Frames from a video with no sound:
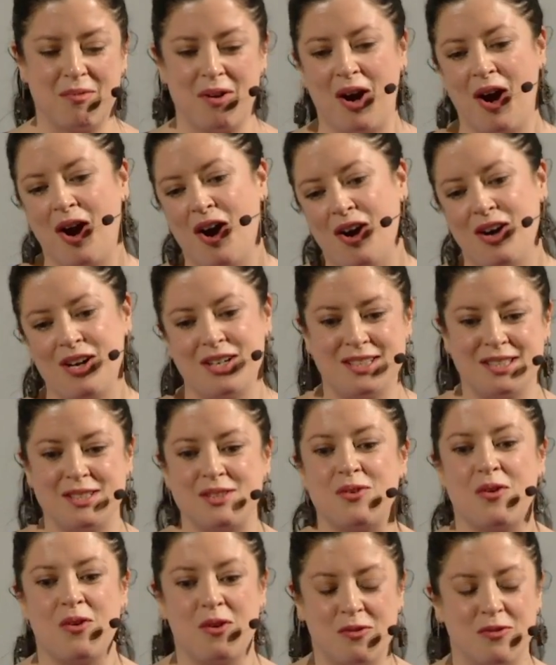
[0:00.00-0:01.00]
hearts
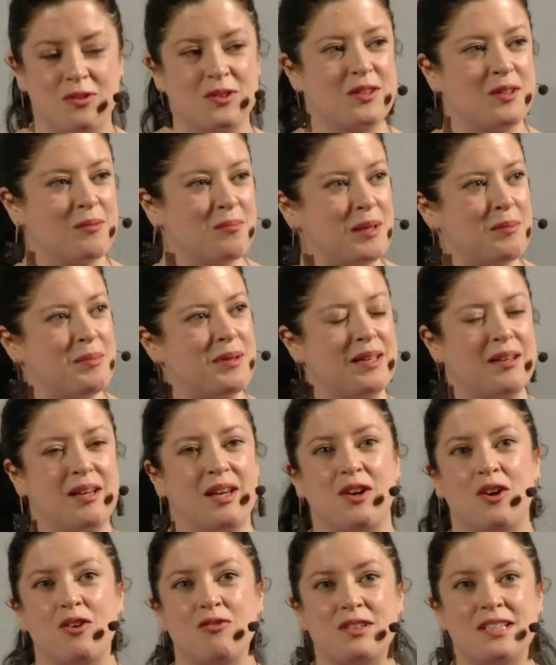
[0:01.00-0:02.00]
and awful that maybe
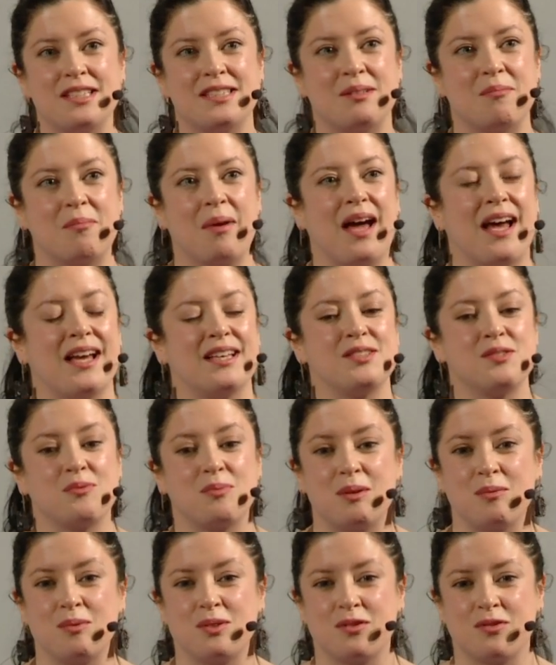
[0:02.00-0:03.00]
in our recent past
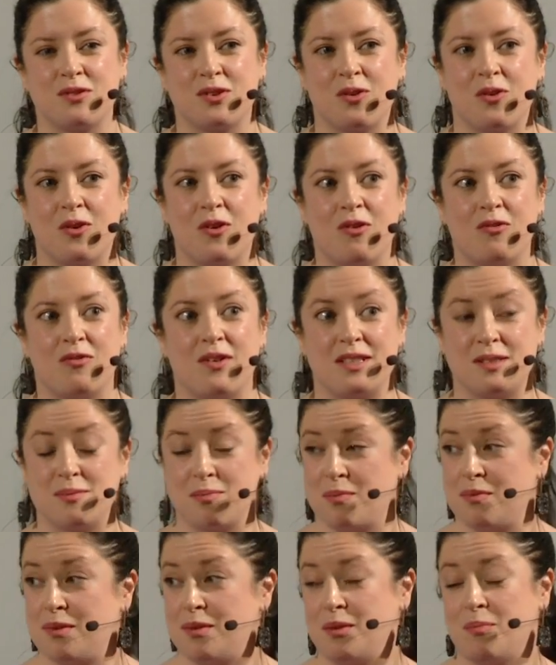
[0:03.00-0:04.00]
we would have thought of as
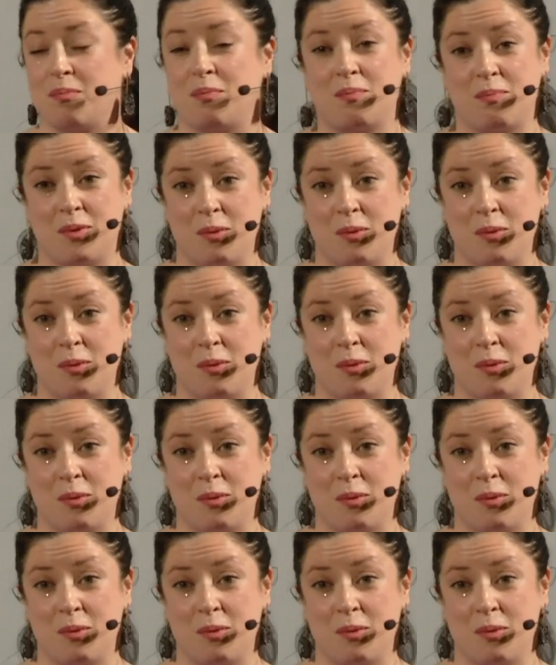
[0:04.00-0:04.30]
the,